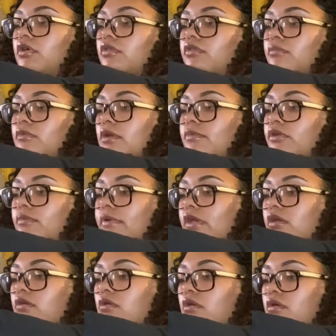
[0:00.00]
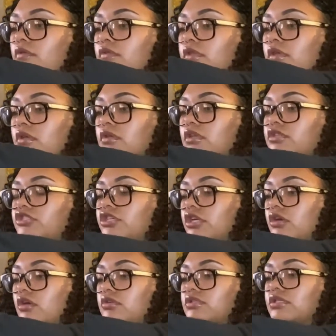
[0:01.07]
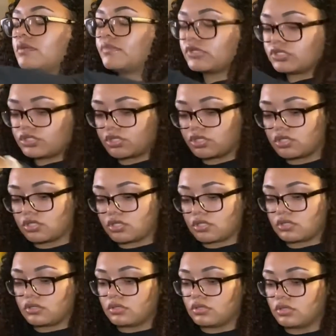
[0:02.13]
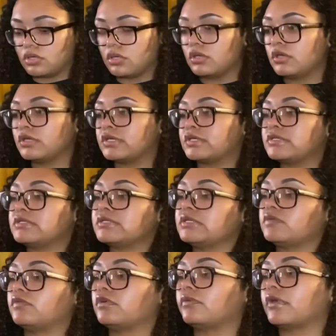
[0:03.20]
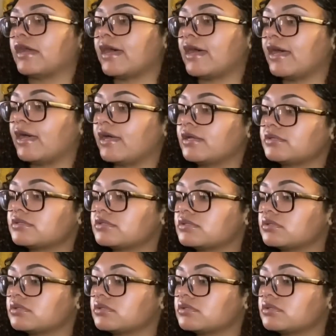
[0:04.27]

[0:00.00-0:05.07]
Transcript: thermometer back on there. Let's check our temperature and see where we're at.